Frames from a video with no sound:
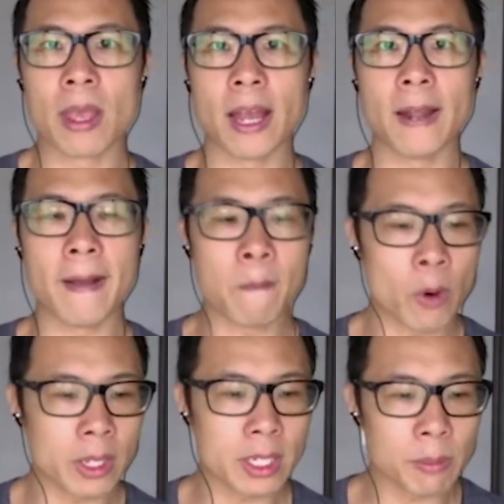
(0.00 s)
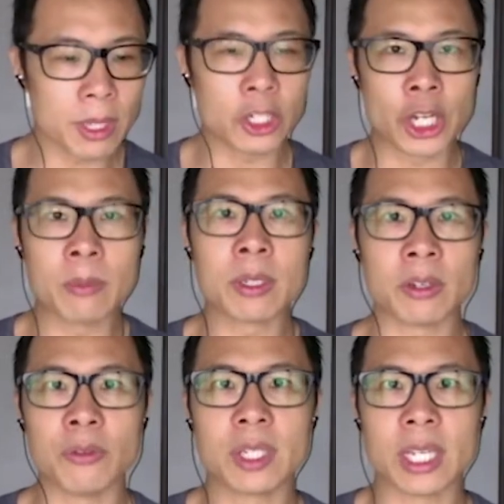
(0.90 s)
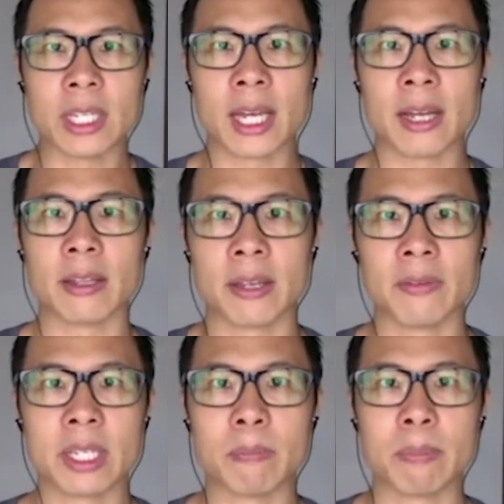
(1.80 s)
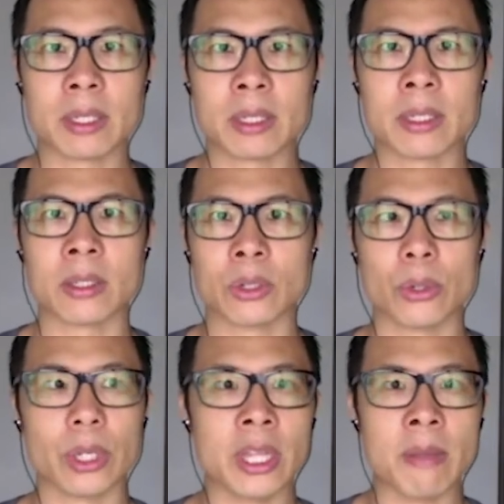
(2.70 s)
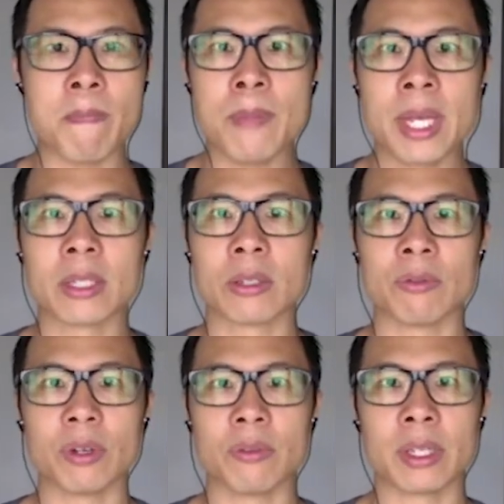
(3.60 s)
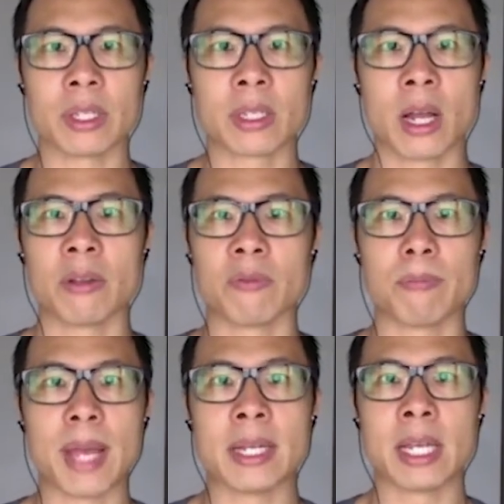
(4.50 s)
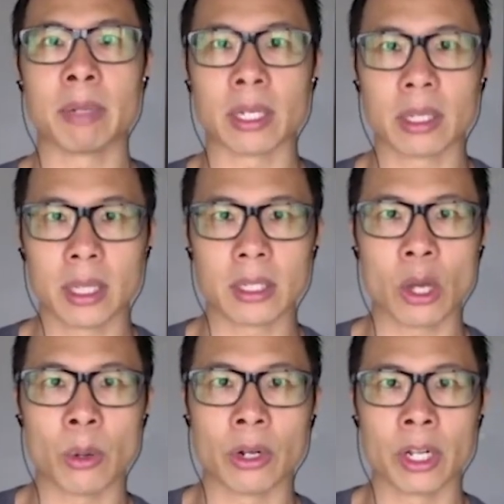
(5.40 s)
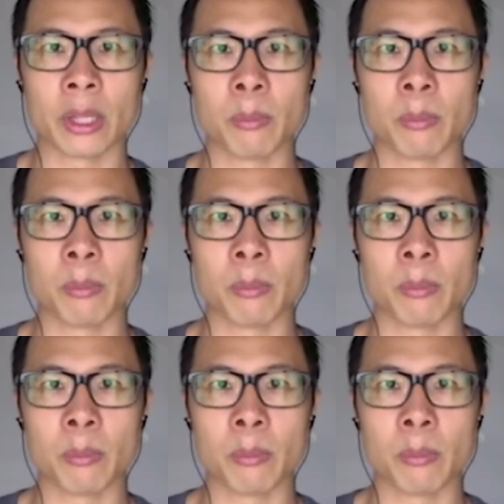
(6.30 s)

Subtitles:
and what are some of the gems that you've seen that you've seen businesses do in the midst of this kind of pandemic that's going on?